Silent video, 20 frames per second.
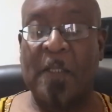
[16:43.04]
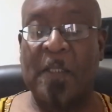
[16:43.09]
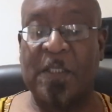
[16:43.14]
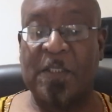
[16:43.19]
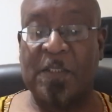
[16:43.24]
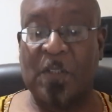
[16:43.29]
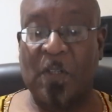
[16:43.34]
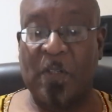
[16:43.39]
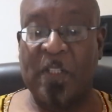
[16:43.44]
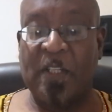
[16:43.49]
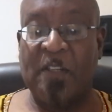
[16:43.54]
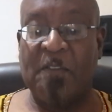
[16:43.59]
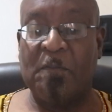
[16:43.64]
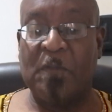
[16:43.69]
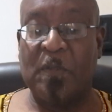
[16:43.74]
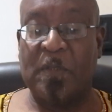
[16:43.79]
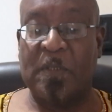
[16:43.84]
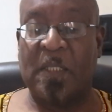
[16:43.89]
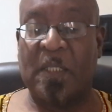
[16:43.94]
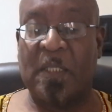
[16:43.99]
The story of
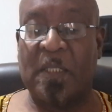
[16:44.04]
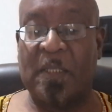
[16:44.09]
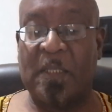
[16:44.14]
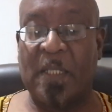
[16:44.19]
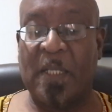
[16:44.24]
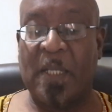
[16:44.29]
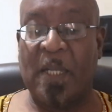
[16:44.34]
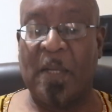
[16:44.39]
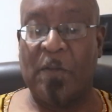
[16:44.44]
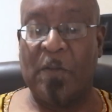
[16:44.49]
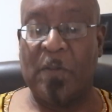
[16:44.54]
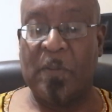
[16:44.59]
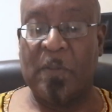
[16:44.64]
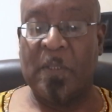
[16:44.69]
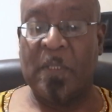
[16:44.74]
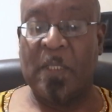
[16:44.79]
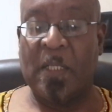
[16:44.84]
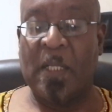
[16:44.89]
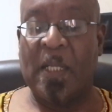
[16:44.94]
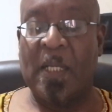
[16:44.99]
Musa and
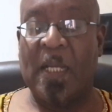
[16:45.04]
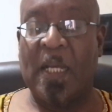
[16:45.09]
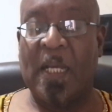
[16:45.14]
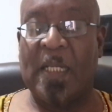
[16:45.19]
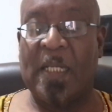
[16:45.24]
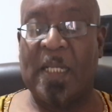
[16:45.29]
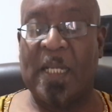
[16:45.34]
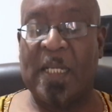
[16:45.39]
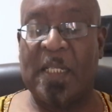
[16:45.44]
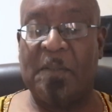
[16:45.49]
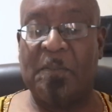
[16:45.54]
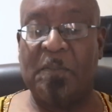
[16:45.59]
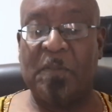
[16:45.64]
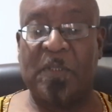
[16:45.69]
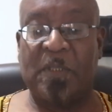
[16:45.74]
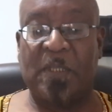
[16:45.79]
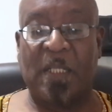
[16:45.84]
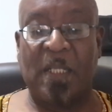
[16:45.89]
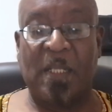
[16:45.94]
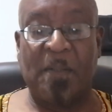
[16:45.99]
Harun alayhi
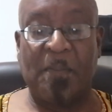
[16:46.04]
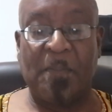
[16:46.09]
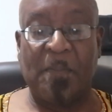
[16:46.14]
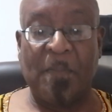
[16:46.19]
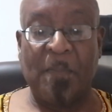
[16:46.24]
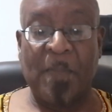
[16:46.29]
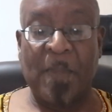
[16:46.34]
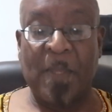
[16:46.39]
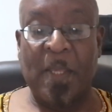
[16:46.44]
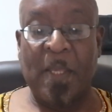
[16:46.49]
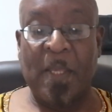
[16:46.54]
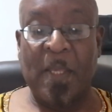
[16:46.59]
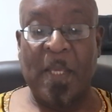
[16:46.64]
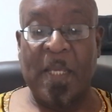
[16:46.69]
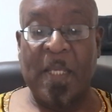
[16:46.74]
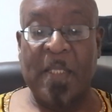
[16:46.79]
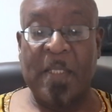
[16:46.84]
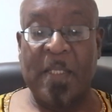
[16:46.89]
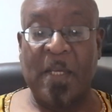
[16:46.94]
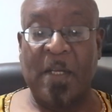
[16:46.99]
salam
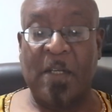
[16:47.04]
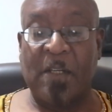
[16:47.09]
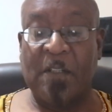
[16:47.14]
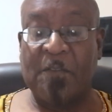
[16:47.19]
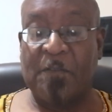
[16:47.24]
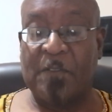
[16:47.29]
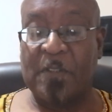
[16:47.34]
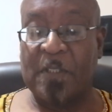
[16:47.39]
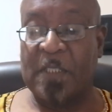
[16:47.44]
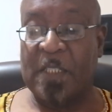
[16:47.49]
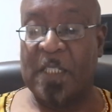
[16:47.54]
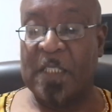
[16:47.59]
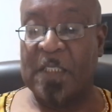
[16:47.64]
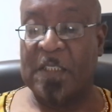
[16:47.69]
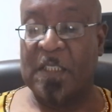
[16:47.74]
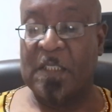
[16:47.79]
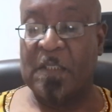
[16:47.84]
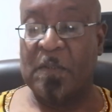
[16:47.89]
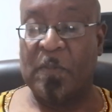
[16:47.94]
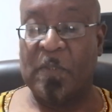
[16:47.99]
in their
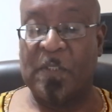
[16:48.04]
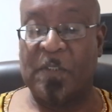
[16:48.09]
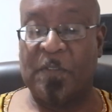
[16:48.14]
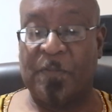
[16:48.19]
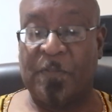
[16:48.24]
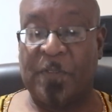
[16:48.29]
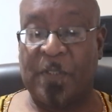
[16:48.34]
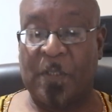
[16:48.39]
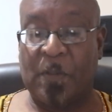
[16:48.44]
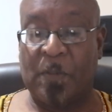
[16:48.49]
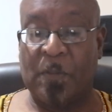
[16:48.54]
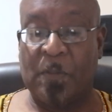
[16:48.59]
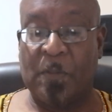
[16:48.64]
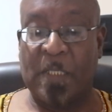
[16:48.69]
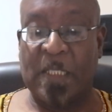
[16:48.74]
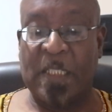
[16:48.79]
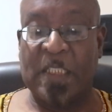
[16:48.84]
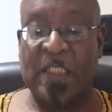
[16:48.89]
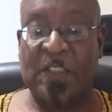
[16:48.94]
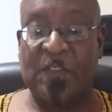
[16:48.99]
confrontation with Pharaoh
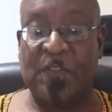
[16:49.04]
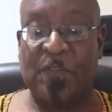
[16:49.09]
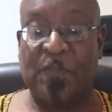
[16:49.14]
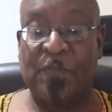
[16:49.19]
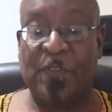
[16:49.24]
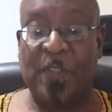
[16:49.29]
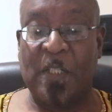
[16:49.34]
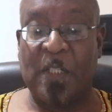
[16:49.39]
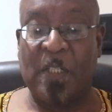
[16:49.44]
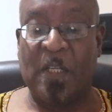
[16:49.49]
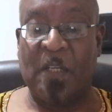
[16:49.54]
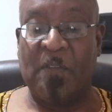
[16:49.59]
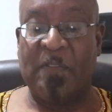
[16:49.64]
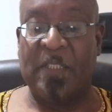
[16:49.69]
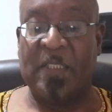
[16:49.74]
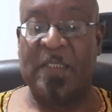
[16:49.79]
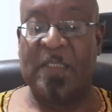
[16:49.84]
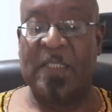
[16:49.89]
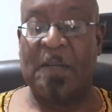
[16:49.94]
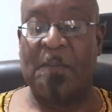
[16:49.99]
is full of
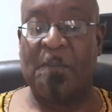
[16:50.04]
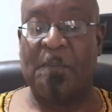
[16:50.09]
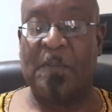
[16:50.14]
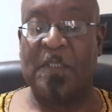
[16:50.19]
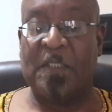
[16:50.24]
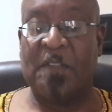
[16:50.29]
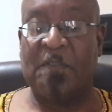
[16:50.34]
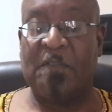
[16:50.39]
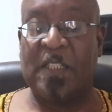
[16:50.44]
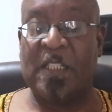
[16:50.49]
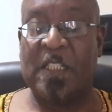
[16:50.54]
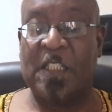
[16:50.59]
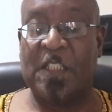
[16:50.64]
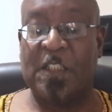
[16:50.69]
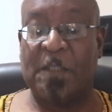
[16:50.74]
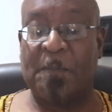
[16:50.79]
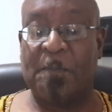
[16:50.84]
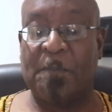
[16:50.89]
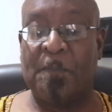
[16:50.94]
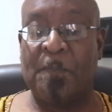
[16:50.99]
examples of
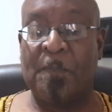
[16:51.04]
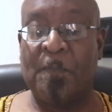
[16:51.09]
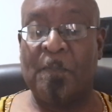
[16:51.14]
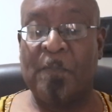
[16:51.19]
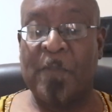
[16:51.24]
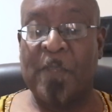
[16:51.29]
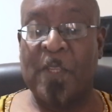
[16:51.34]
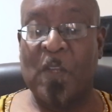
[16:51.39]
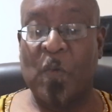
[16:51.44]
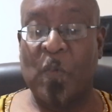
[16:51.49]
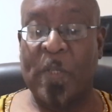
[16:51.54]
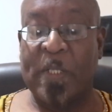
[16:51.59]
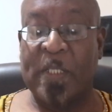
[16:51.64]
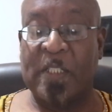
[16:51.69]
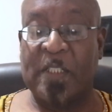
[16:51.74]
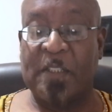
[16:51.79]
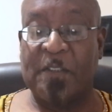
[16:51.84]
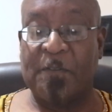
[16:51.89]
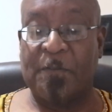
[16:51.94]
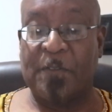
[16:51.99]
leadership
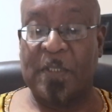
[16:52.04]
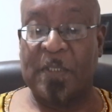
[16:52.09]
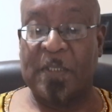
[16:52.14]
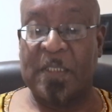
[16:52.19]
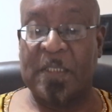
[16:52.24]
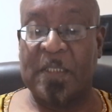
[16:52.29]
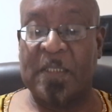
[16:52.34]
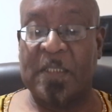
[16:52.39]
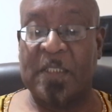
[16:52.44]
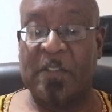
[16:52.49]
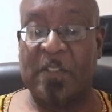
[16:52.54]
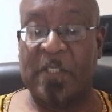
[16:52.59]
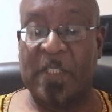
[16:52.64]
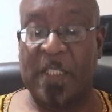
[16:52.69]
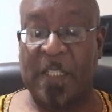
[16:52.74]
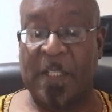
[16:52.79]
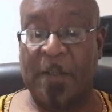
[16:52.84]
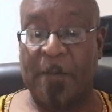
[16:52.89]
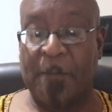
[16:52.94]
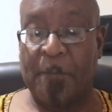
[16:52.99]
when confronting
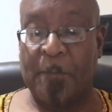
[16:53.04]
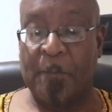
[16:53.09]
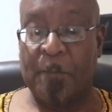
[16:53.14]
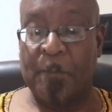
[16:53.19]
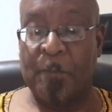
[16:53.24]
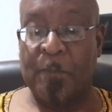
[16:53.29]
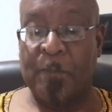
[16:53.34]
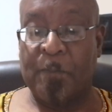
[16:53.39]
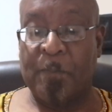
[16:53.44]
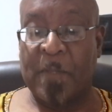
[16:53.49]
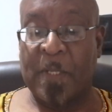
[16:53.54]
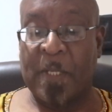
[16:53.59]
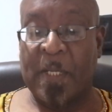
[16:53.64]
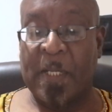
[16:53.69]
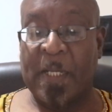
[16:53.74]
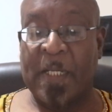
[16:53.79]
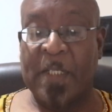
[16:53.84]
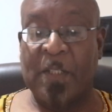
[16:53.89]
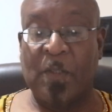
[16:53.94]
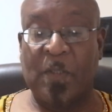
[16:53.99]
tyranny.
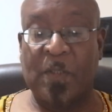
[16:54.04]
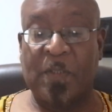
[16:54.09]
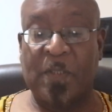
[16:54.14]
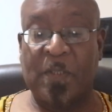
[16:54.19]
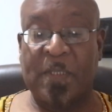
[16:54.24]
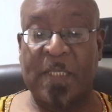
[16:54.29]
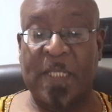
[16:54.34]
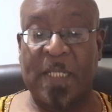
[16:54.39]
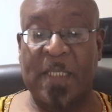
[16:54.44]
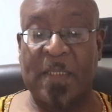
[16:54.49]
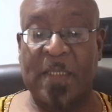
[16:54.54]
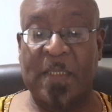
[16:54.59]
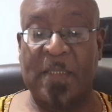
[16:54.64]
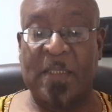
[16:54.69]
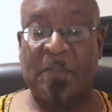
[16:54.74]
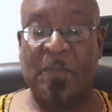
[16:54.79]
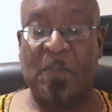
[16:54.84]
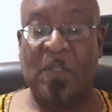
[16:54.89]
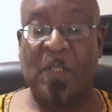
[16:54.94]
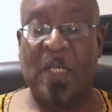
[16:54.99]
It also tells
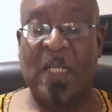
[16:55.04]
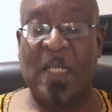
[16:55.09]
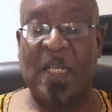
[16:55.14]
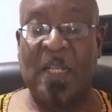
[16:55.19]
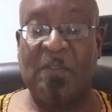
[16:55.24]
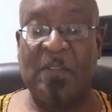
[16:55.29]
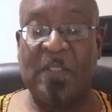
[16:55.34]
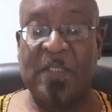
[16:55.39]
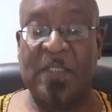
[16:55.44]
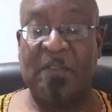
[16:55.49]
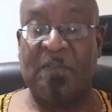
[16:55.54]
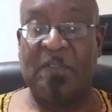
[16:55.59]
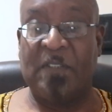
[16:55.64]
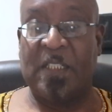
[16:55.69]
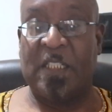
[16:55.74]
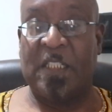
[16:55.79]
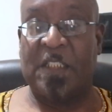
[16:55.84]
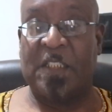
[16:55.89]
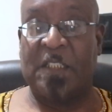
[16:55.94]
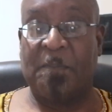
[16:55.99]
us about levels of
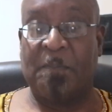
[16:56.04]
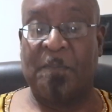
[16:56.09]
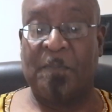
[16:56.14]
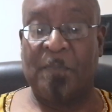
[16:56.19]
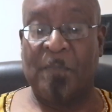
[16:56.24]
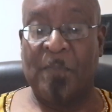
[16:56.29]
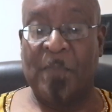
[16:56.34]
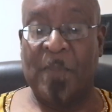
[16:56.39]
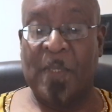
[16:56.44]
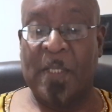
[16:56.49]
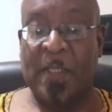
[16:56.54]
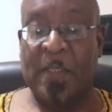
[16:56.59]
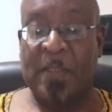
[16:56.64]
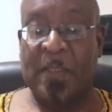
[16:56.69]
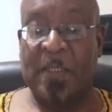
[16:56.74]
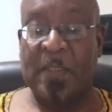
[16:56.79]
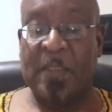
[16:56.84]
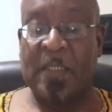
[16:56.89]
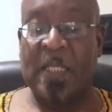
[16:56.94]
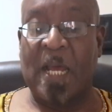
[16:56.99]
leadership,
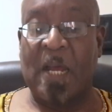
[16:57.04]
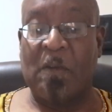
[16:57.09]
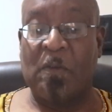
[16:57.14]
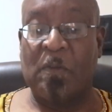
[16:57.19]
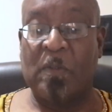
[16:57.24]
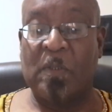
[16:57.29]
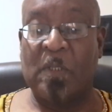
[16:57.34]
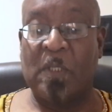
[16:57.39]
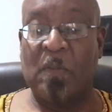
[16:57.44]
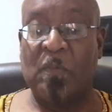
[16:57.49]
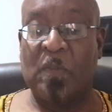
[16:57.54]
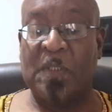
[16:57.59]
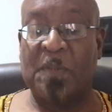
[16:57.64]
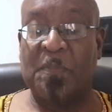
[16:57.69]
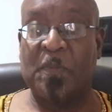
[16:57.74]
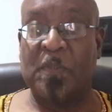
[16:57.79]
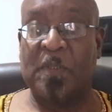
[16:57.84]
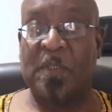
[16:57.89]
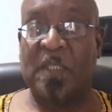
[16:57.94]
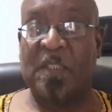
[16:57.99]
since Harun was
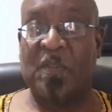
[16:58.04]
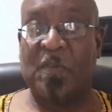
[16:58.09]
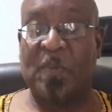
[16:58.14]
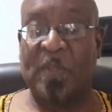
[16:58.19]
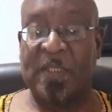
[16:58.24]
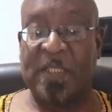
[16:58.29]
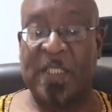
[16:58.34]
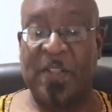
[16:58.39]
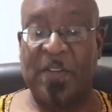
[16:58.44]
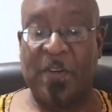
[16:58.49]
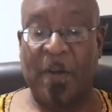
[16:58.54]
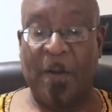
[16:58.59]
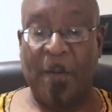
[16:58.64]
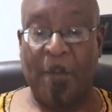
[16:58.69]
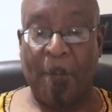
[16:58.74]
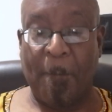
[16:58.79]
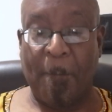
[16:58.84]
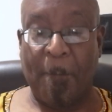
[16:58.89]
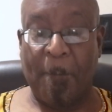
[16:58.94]
Musa's wazir.